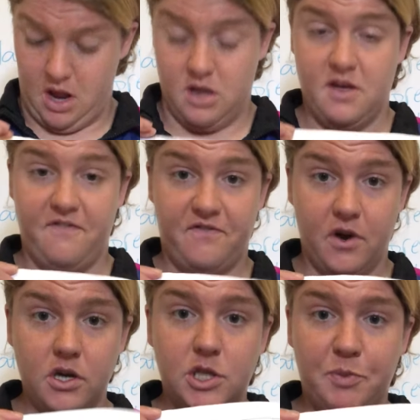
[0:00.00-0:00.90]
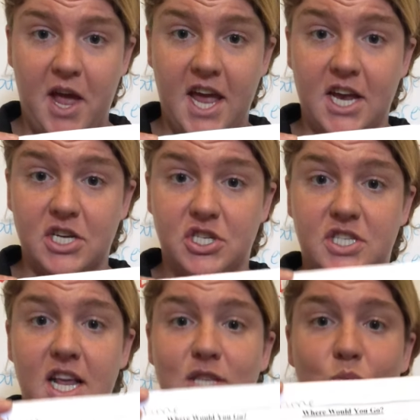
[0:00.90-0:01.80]
the first page
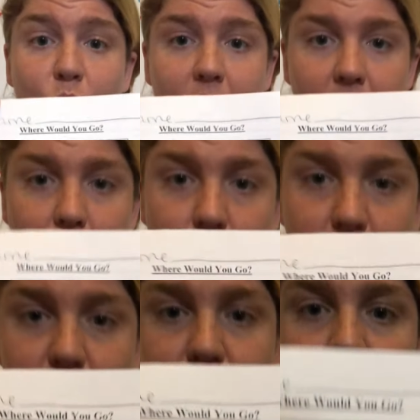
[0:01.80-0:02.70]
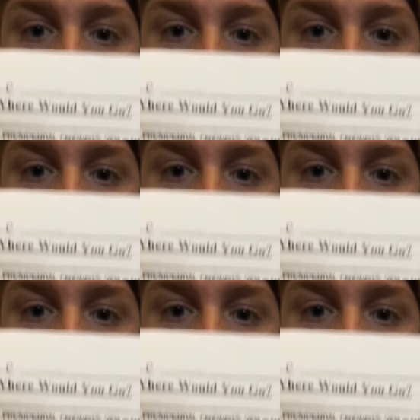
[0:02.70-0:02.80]
says, where would you